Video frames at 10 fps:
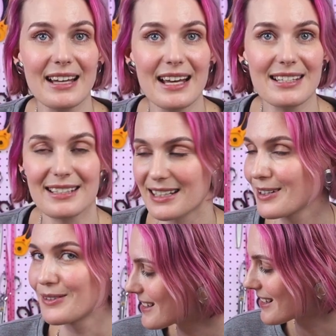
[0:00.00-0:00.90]
elastic.
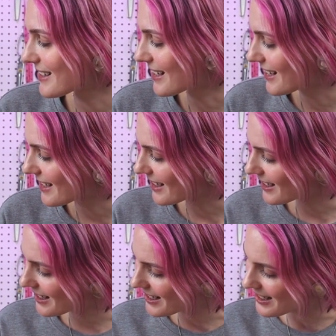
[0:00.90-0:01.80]
That's
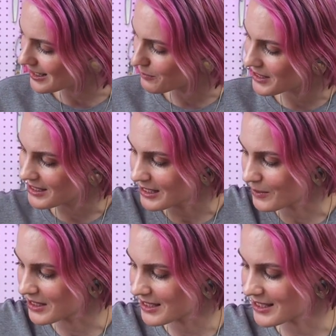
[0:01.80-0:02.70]
exciting. Let me see
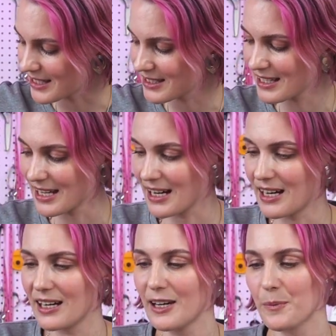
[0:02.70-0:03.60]
what it says here.